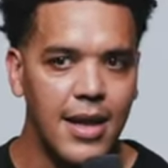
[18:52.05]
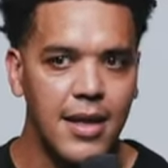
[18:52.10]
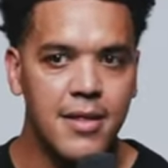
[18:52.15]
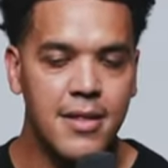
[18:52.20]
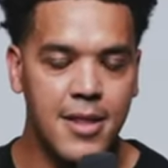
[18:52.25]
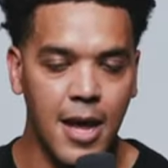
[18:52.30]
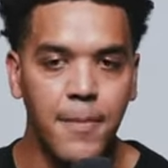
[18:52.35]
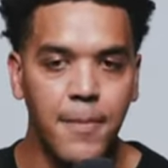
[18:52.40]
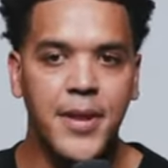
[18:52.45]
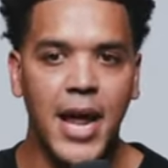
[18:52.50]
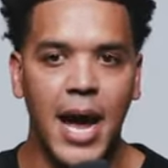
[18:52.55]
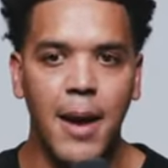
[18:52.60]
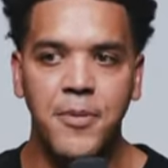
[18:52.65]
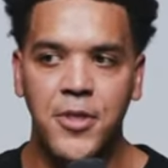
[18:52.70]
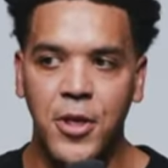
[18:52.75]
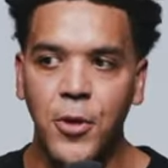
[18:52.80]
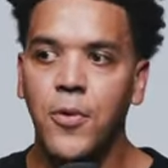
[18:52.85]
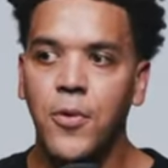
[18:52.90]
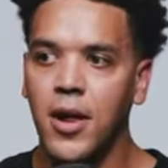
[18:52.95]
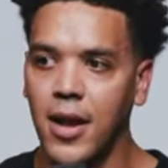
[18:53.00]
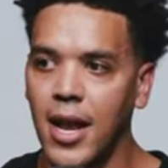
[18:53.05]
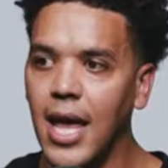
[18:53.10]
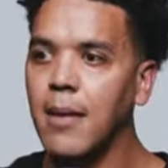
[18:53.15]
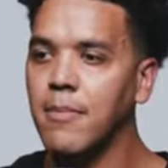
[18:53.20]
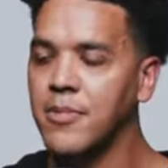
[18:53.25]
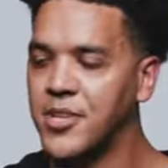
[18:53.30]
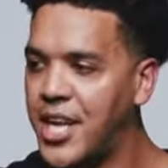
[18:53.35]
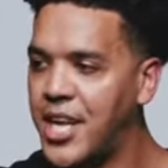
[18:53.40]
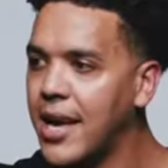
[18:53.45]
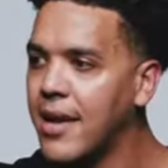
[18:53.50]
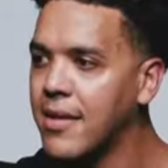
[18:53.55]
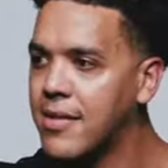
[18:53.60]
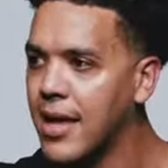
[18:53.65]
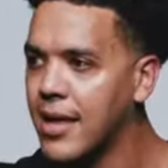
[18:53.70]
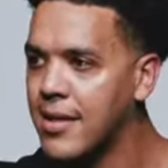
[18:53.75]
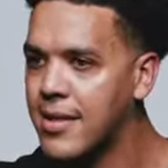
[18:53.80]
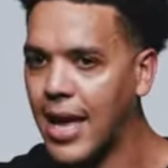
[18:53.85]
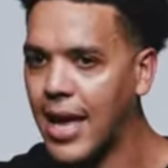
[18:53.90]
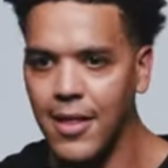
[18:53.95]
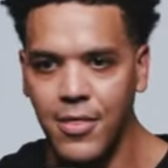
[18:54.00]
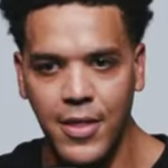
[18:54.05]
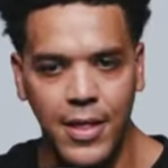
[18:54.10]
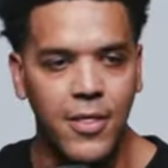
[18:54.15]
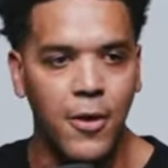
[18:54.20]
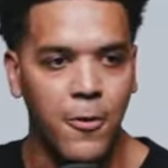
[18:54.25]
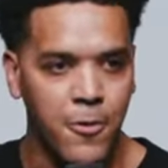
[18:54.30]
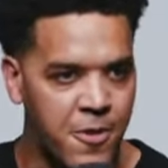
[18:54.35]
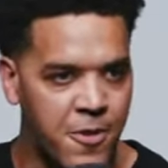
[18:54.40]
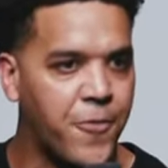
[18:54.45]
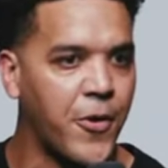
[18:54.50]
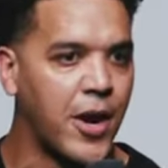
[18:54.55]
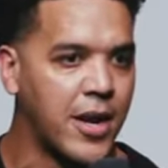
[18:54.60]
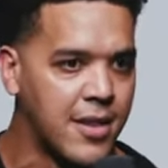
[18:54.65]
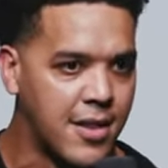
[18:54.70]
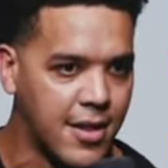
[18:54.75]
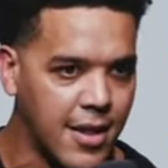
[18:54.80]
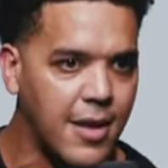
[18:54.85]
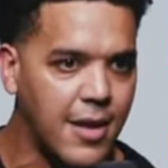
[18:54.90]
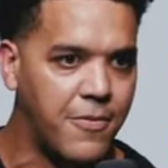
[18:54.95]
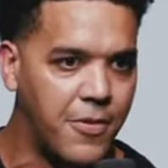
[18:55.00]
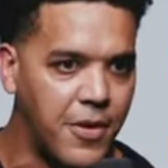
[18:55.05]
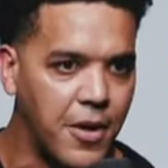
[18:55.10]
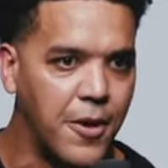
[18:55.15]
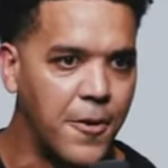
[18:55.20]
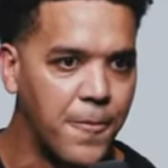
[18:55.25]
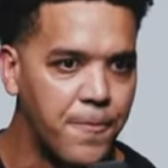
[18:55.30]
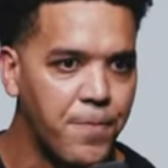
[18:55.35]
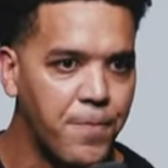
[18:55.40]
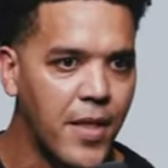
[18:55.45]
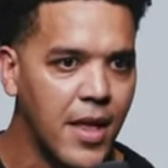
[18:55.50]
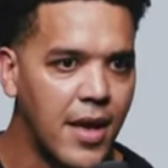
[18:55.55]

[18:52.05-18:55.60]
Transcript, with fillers: Sometimes you claim Jesus and then those friends leave you.